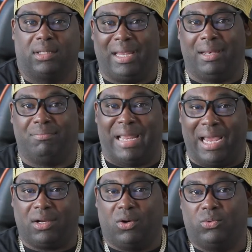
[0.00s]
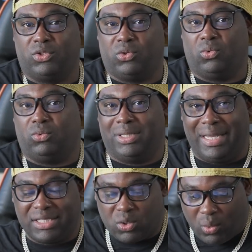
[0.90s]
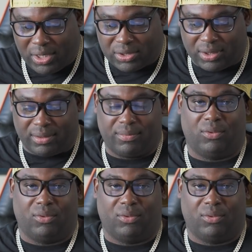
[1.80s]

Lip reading: And that goes to the next question.